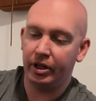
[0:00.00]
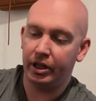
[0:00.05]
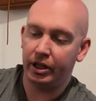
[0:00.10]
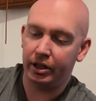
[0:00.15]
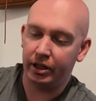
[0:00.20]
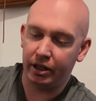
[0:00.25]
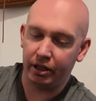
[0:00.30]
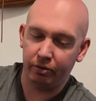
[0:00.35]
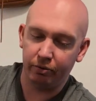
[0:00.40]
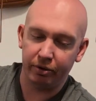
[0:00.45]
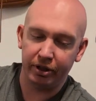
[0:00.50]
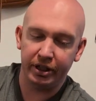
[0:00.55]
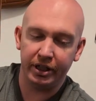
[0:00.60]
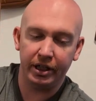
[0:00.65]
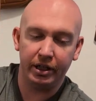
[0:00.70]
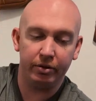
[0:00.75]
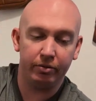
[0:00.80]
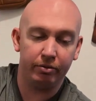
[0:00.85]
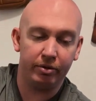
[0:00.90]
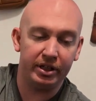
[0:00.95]
And then we
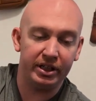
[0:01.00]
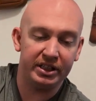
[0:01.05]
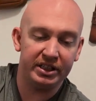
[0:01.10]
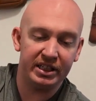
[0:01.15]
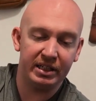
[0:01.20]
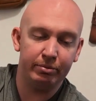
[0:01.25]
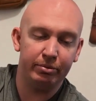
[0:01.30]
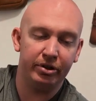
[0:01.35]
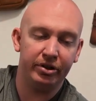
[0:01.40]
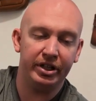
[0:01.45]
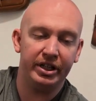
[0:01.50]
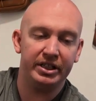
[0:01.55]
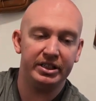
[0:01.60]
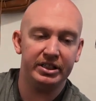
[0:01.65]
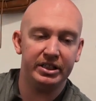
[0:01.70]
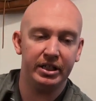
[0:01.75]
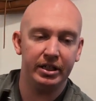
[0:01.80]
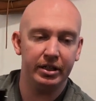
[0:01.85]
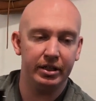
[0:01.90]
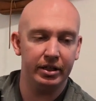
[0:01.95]
can reassemble
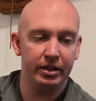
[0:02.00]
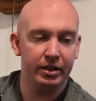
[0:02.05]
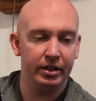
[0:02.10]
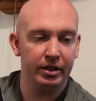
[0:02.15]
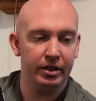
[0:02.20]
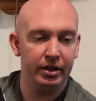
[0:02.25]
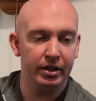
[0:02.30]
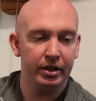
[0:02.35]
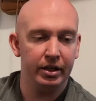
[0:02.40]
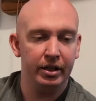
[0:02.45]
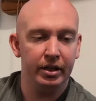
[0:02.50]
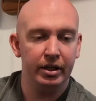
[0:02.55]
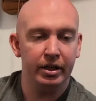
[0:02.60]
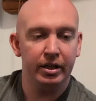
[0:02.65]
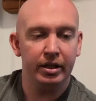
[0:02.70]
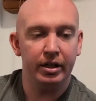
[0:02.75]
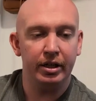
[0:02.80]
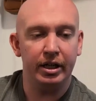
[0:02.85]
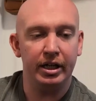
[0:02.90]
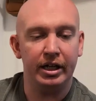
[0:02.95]
this.
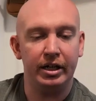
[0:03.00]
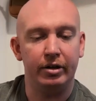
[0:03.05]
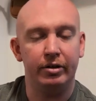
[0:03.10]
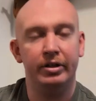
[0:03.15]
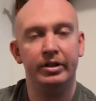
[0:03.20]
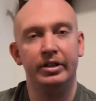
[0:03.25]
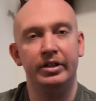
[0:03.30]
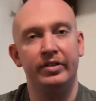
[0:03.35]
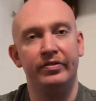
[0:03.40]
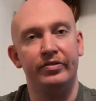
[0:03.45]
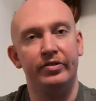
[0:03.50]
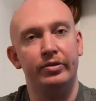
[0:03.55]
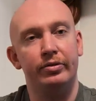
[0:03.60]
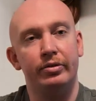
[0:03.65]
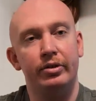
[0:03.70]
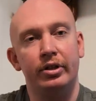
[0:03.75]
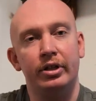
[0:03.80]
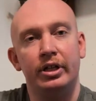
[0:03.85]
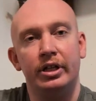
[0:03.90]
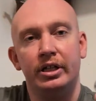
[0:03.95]
Now, if you
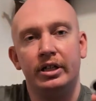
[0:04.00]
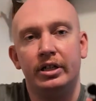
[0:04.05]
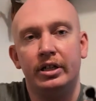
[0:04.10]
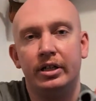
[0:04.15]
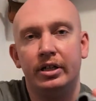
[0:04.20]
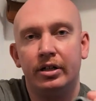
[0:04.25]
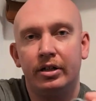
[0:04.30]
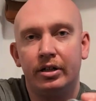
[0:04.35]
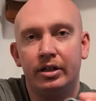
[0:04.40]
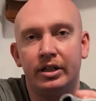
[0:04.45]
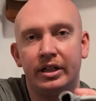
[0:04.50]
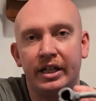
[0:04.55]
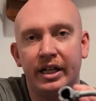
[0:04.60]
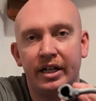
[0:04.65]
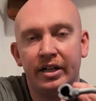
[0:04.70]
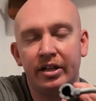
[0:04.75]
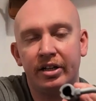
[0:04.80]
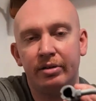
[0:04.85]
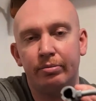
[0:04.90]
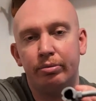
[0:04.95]
look on the
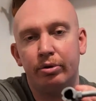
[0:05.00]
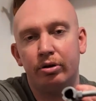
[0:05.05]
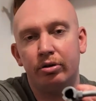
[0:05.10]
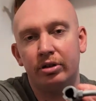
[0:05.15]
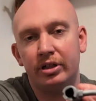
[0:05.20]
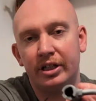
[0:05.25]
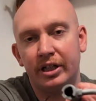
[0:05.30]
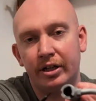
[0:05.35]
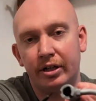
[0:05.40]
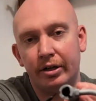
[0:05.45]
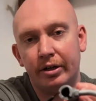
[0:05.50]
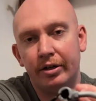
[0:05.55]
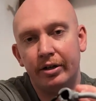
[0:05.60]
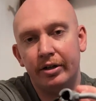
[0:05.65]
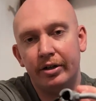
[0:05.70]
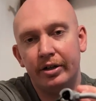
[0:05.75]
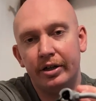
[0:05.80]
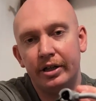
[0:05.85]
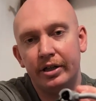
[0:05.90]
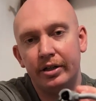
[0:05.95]
end of the bolt here,
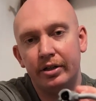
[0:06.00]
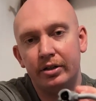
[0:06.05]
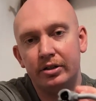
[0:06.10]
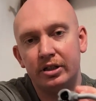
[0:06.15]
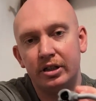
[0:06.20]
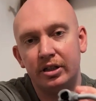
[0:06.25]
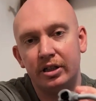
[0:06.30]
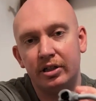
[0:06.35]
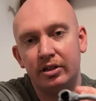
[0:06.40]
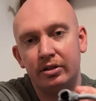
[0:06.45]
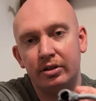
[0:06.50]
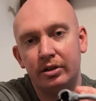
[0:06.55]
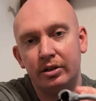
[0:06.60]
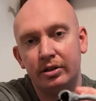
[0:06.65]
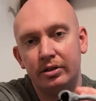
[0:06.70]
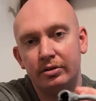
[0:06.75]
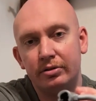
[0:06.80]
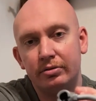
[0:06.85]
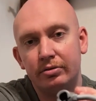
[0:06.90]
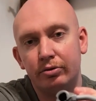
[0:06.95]
there's a little
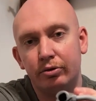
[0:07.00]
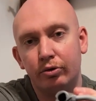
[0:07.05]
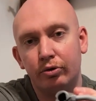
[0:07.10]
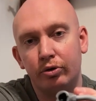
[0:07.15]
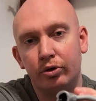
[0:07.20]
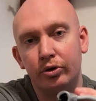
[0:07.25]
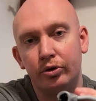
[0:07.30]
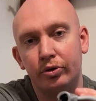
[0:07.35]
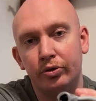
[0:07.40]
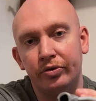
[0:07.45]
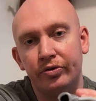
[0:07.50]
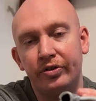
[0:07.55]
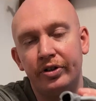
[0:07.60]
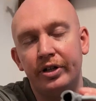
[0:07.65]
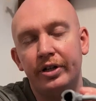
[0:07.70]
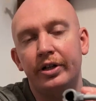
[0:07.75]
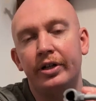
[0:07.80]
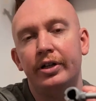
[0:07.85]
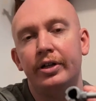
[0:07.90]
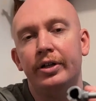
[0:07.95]
groove,
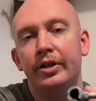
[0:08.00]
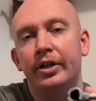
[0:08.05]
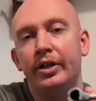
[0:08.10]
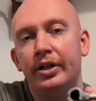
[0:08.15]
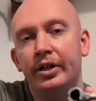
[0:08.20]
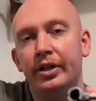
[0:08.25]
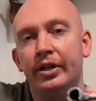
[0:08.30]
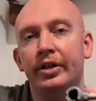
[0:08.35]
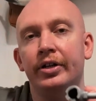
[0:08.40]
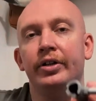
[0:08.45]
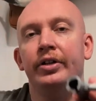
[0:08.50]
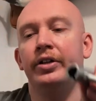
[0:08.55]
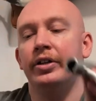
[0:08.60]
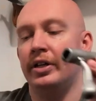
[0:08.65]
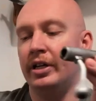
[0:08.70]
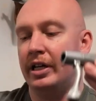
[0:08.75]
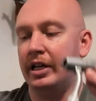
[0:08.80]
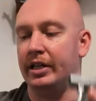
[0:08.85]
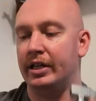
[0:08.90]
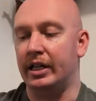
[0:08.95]

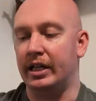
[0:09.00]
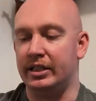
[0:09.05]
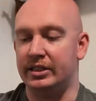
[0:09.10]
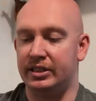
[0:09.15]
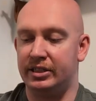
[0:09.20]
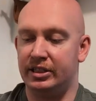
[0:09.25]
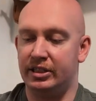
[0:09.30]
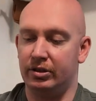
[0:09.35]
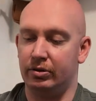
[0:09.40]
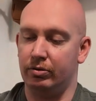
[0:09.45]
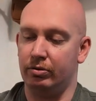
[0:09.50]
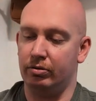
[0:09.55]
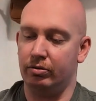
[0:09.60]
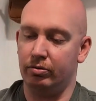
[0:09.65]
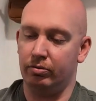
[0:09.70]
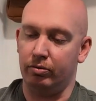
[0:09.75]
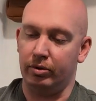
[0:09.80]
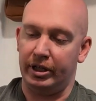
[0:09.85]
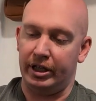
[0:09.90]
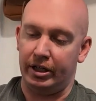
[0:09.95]
and that's
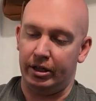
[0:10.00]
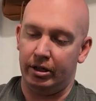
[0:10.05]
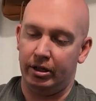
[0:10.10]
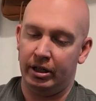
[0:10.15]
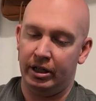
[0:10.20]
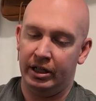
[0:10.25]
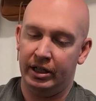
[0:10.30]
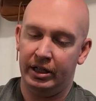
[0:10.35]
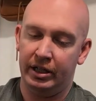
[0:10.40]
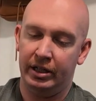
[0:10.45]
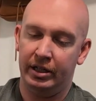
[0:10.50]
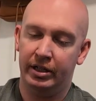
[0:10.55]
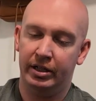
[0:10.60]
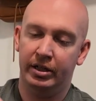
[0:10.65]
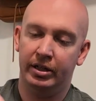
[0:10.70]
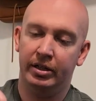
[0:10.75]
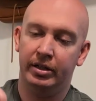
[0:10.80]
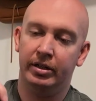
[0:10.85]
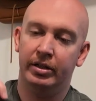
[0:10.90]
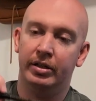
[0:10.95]
where
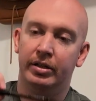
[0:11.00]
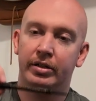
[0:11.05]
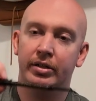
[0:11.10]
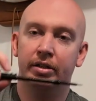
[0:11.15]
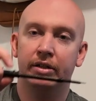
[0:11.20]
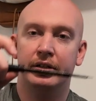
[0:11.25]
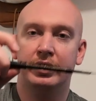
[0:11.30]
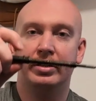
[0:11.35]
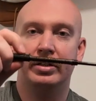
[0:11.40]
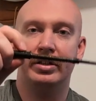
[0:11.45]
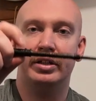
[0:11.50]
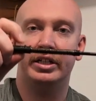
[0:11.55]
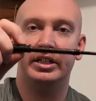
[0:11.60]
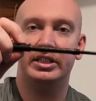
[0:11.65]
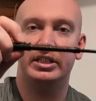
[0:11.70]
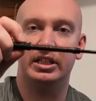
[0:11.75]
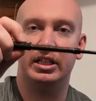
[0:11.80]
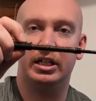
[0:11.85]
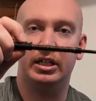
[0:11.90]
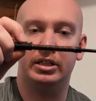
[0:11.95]

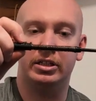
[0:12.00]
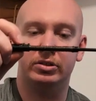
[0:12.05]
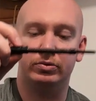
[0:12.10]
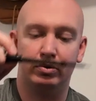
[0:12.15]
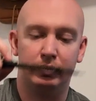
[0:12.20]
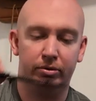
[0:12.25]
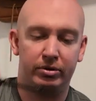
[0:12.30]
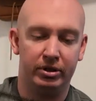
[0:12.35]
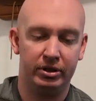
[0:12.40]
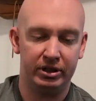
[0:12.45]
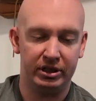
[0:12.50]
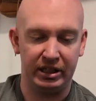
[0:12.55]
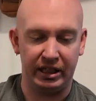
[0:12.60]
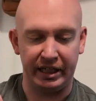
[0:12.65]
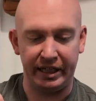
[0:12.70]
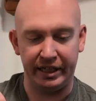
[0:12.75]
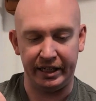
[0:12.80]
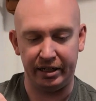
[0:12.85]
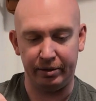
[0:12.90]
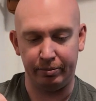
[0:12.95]
these lugs will
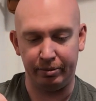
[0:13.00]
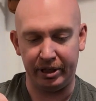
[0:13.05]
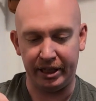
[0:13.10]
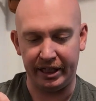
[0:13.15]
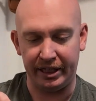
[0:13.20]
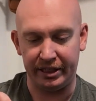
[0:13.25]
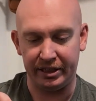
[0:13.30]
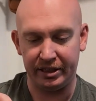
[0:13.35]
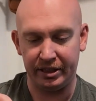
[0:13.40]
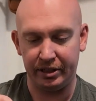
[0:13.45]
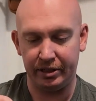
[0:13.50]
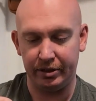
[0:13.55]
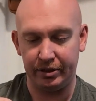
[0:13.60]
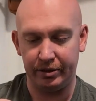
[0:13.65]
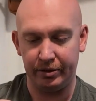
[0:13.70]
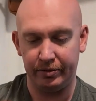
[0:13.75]
slide into place.